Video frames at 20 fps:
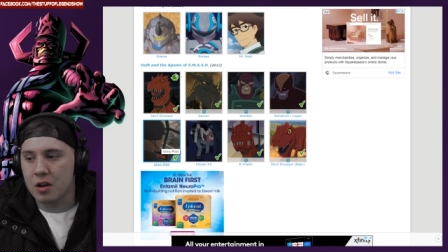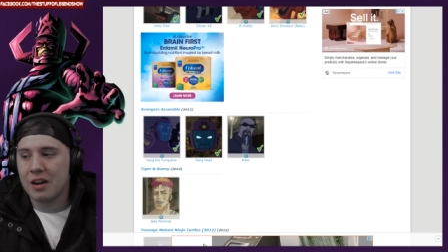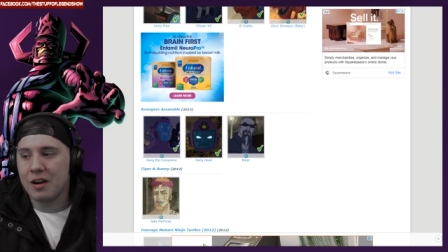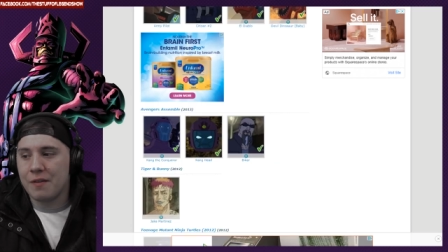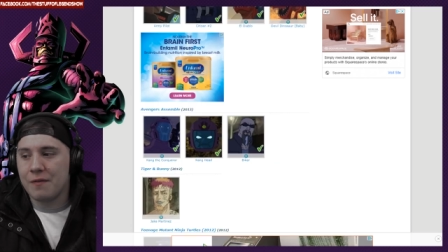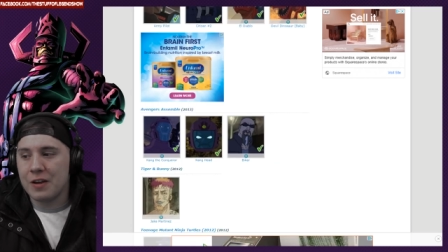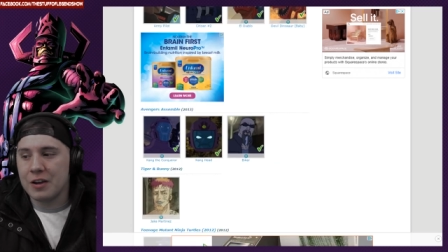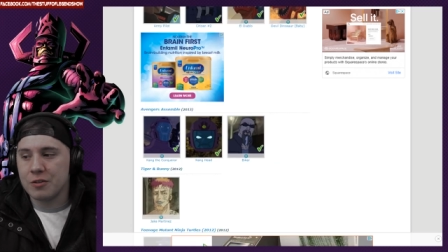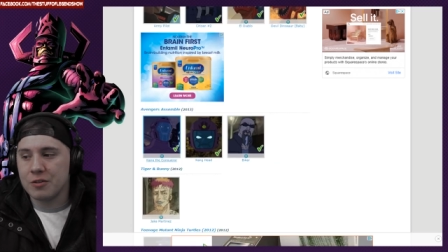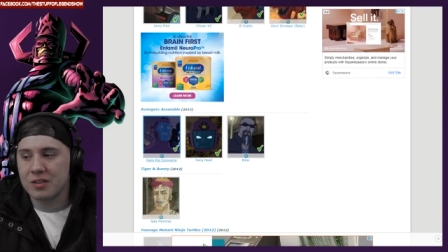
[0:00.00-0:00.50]
Then
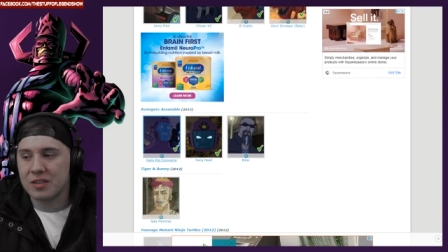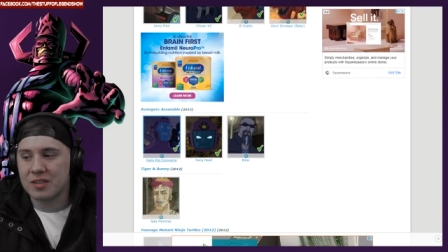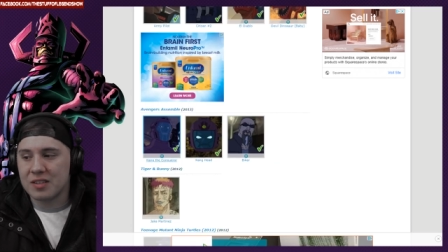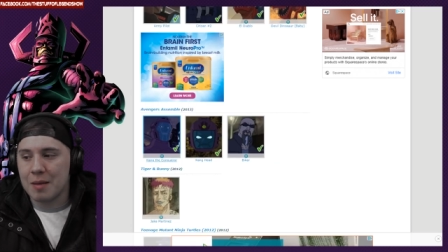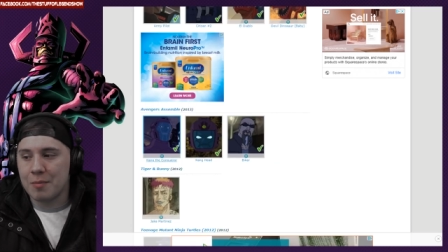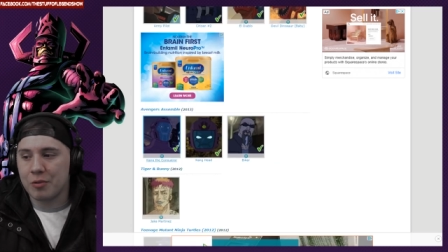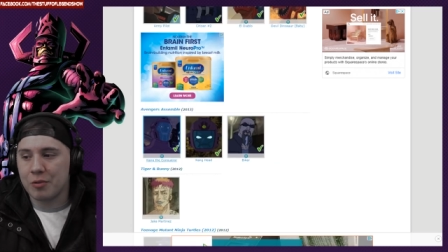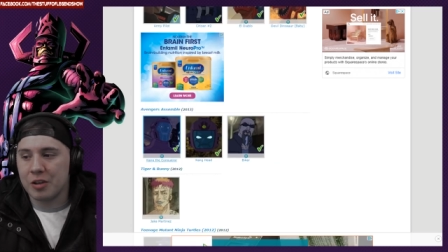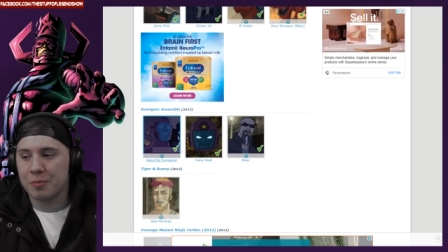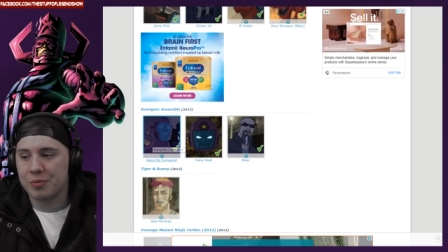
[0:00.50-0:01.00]
in Avengers
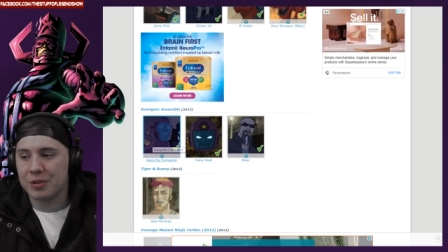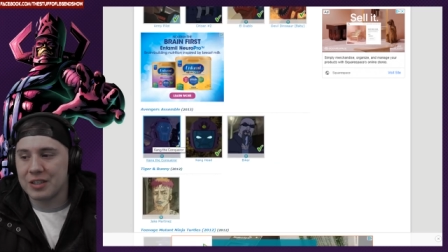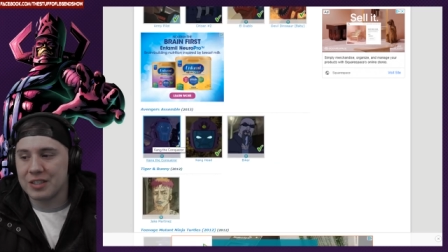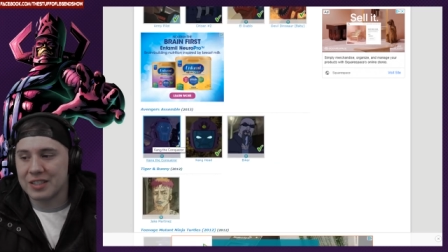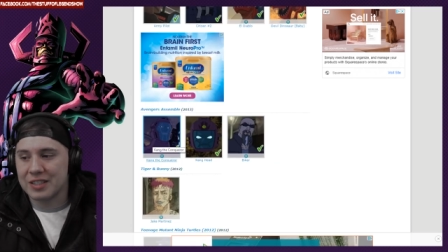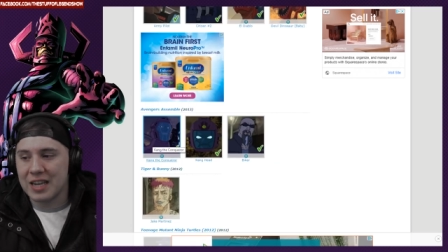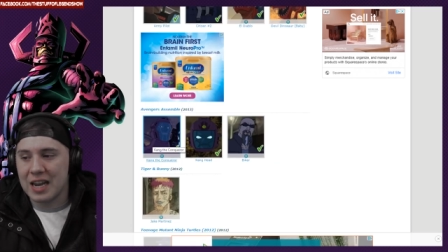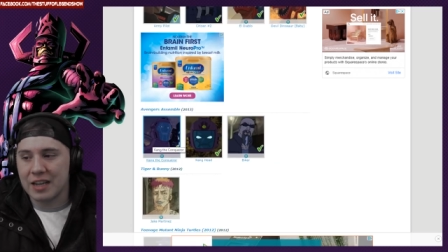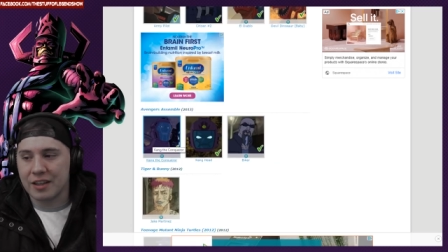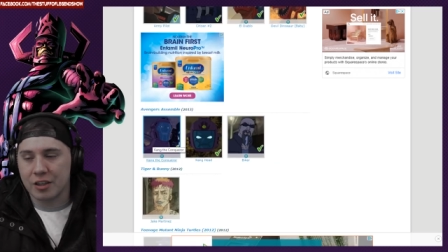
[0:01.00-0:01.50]
Assemble, he
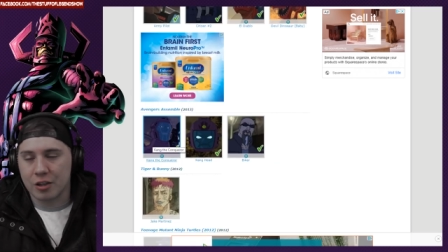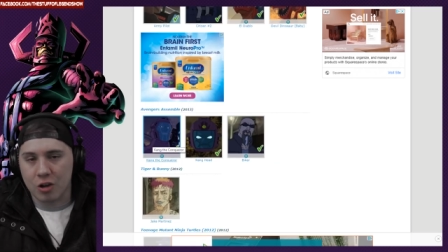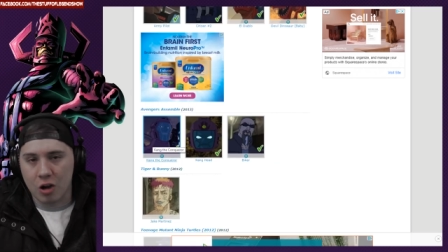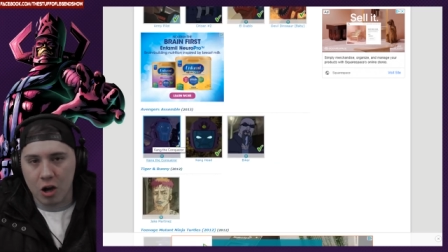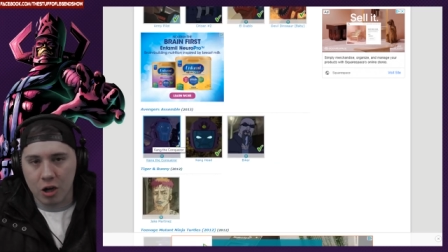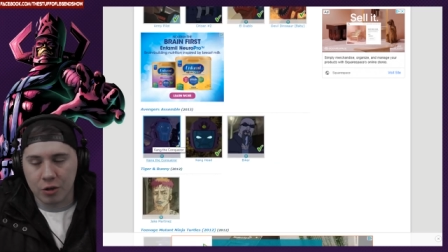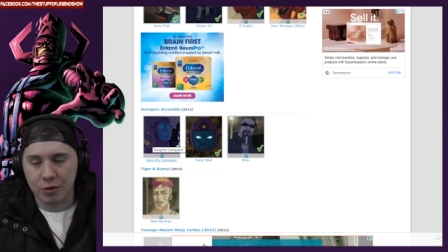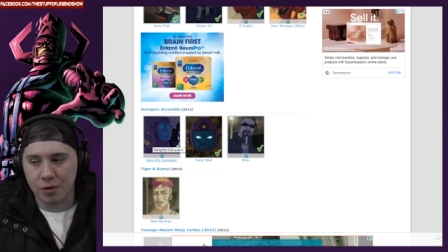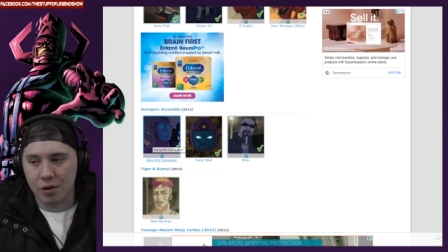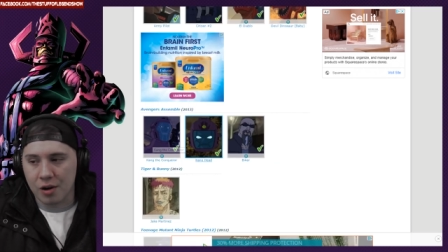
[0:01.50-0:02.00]
plays Kang the
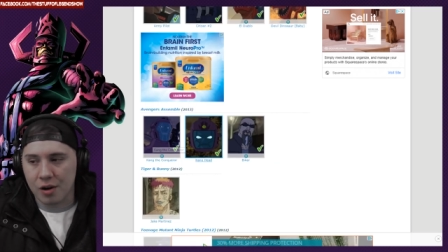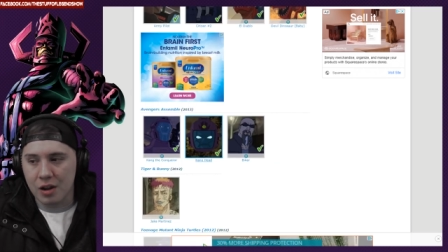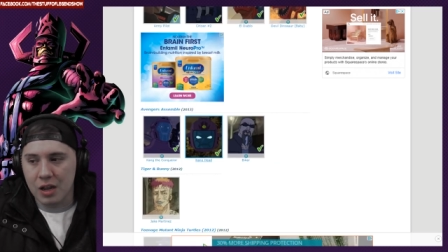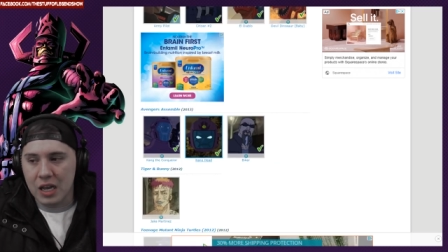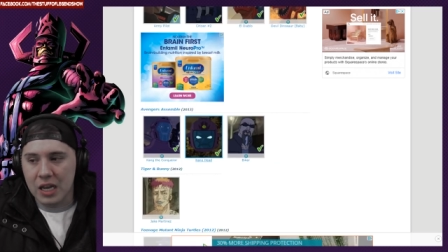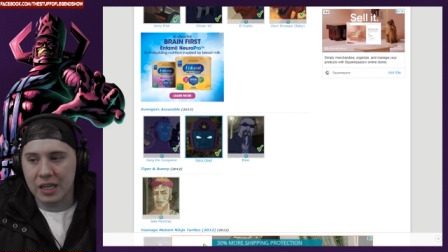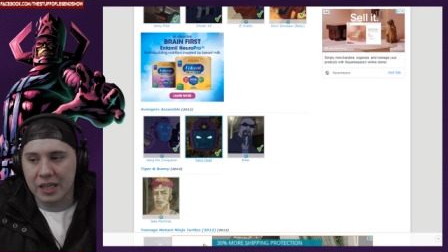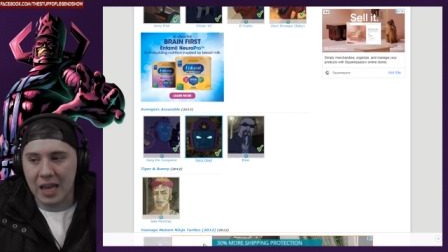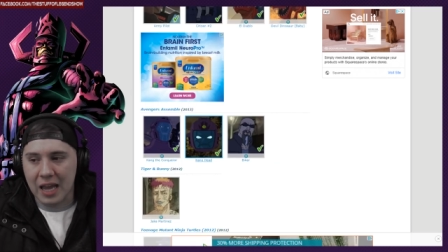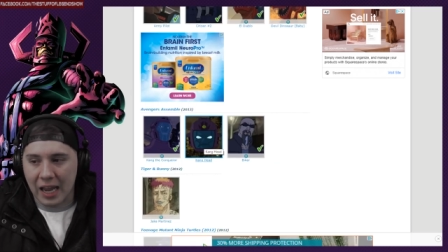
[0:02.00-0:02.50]

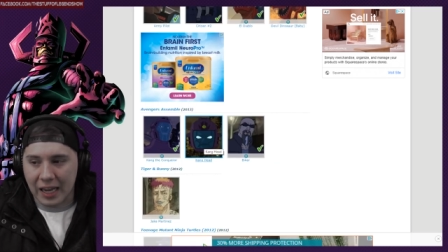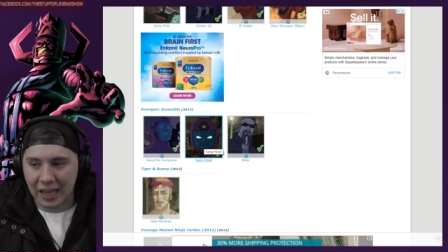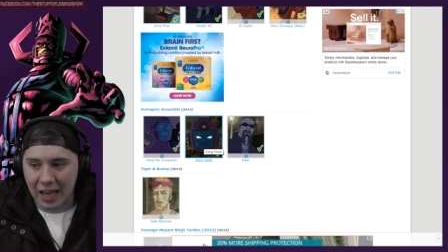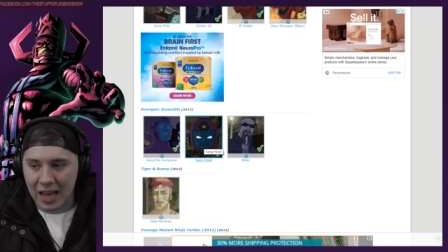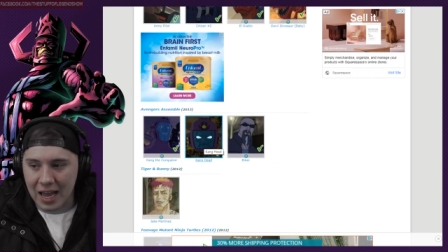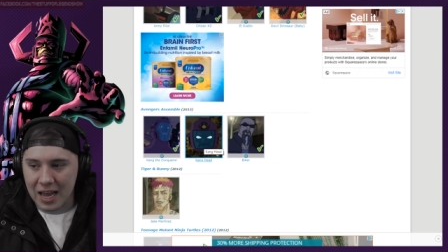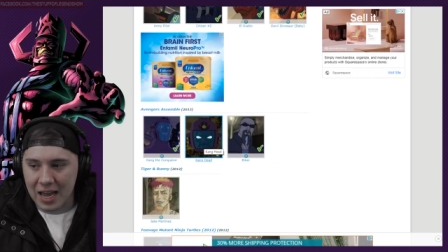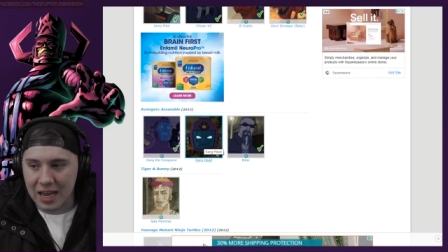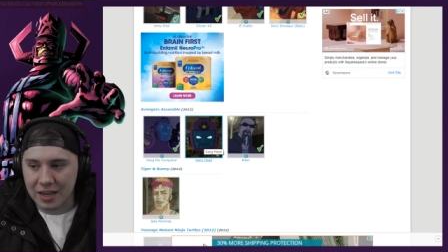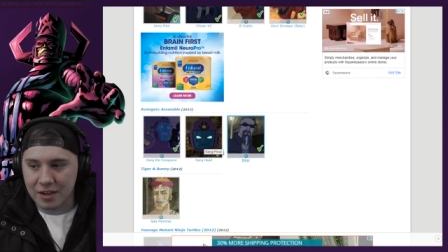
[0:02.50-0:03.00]
Conqueror,
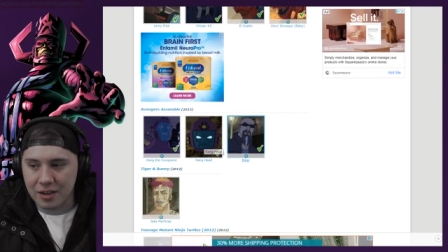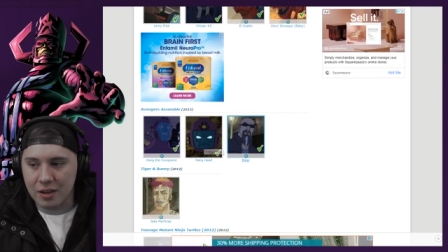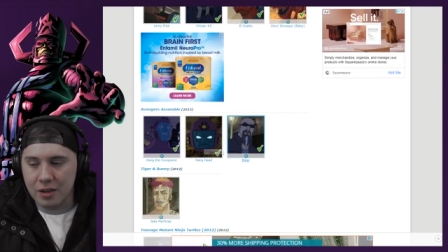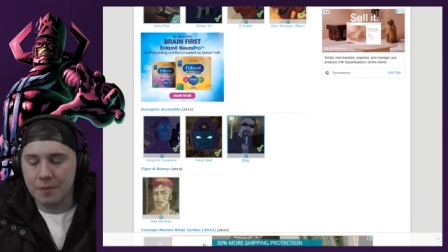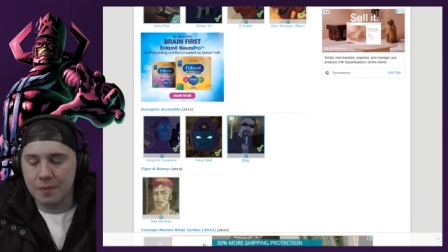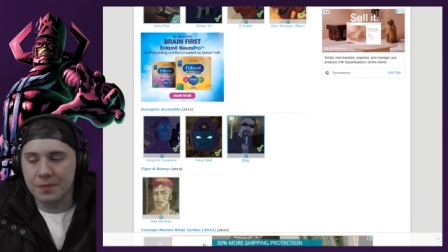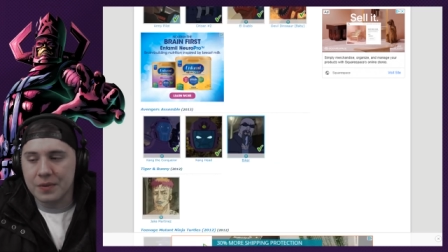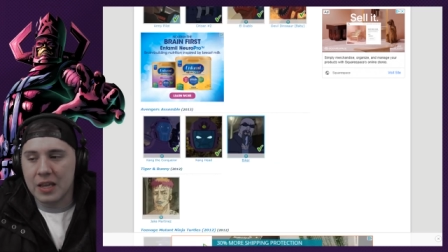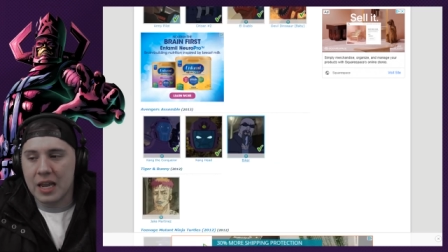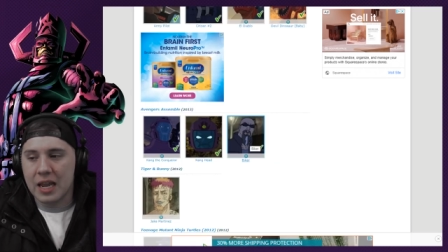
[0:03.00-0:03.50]
Kang Head,
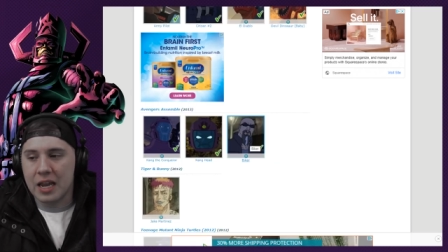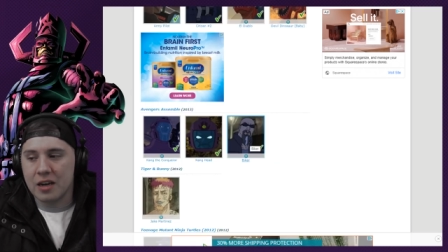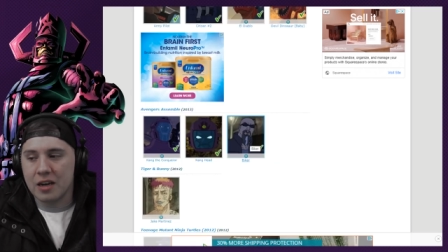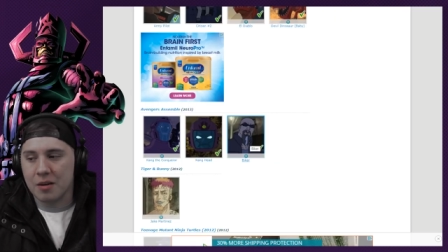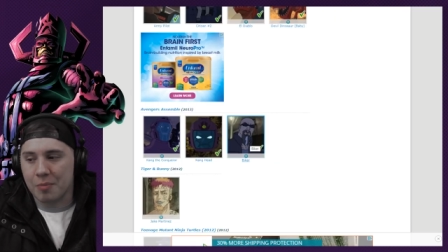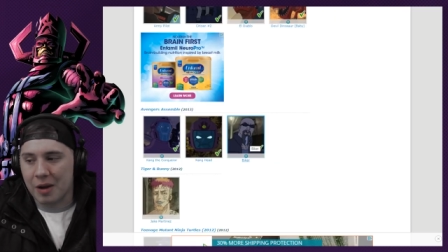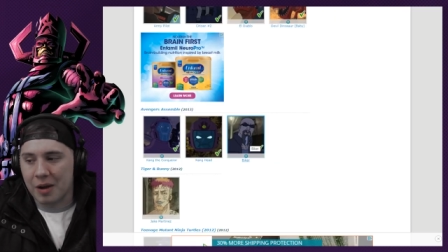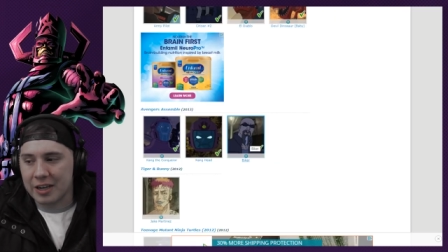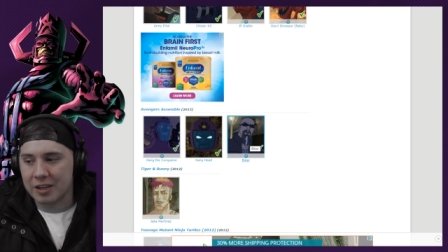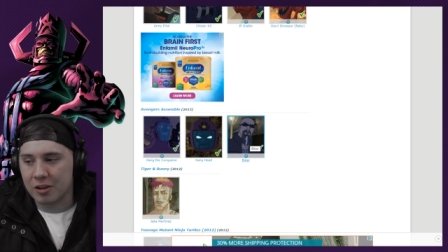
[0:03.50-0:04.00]

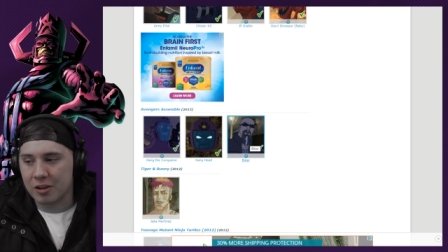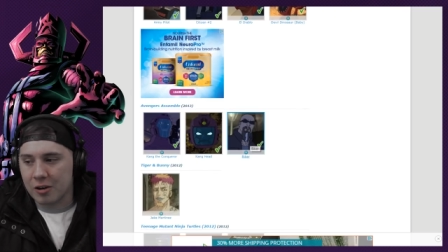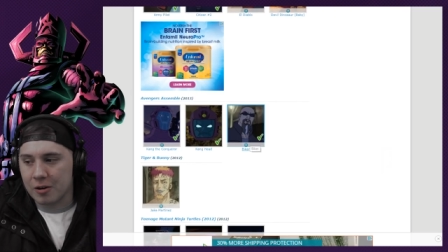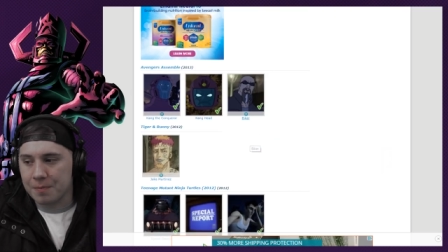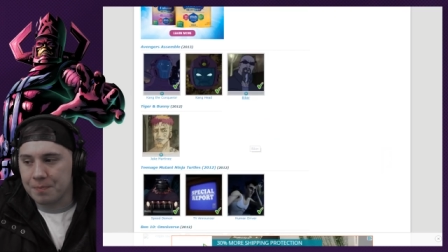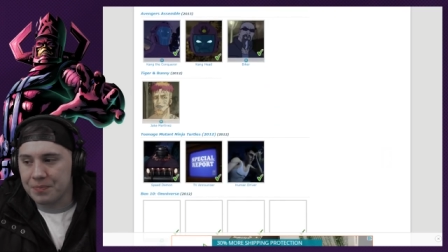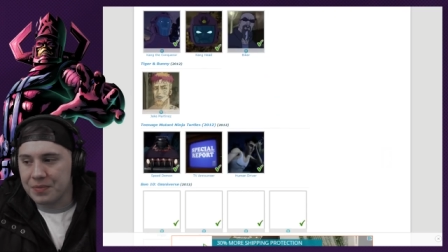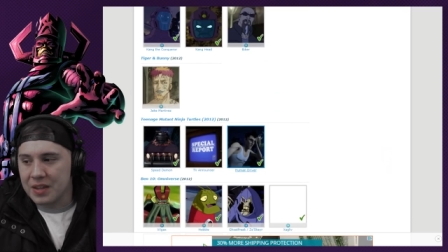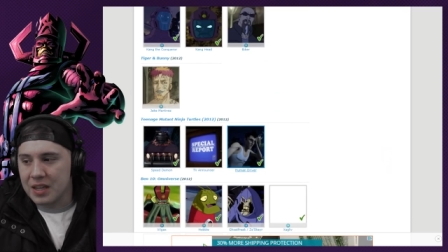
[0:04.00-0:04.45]
and a biker.